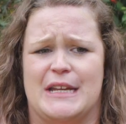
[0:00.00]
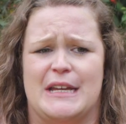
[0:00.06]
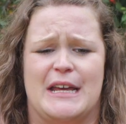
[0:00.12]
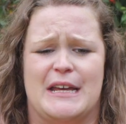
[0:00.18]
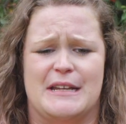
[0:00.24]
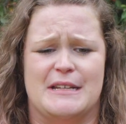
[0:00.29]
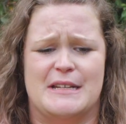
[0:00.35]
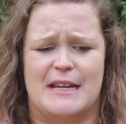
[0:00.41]

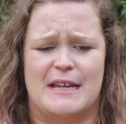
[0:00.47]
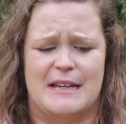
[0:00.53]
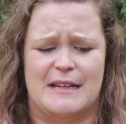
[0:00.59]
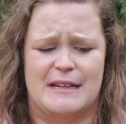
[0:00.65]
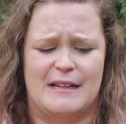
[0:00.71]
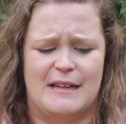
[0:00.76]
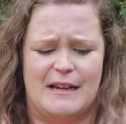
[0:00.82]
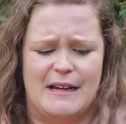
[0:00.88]

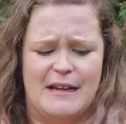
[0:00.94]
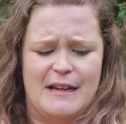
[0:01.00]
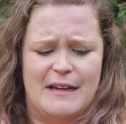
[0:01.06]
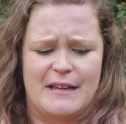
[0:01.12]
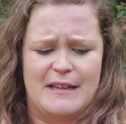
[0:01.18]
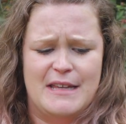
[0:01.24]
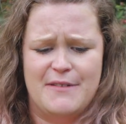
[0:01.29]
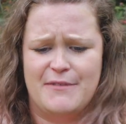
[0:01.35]

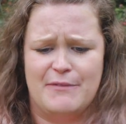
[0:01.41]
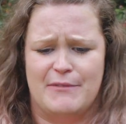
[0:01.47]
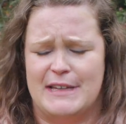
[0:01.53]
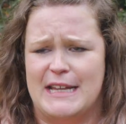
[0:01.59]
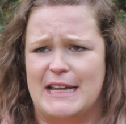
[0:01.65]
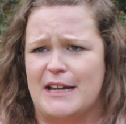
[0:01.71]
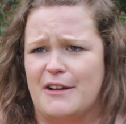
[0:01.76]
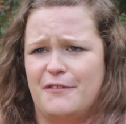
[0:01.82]
and even
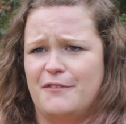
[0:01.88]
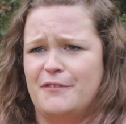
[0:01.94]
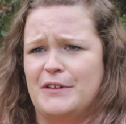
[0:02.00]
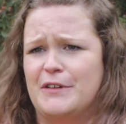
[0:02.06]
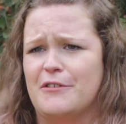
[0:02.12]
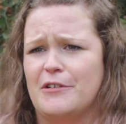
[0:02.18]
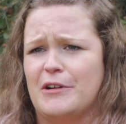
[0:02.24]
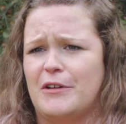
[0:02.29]
when they get a
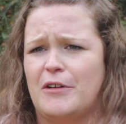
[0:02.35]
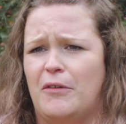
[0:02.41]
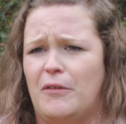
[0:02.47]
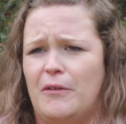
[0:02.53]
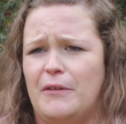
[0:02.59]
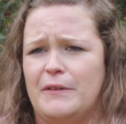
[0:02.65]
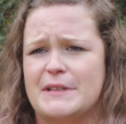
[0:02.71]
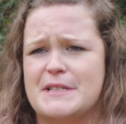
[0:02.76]
flu or a
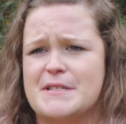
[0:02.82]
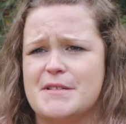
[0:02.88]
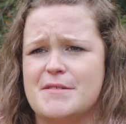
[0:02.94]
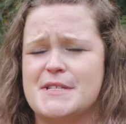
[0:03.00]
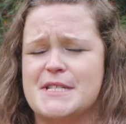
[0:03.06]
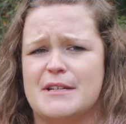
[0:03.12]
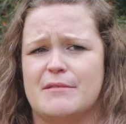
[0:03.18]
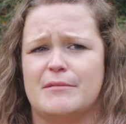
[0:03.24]
cold, it's
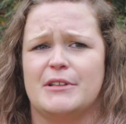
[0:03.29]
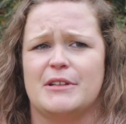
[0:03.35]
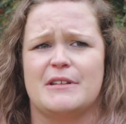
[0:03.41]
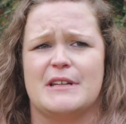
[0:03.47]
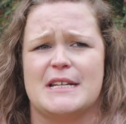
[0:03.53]
so similar.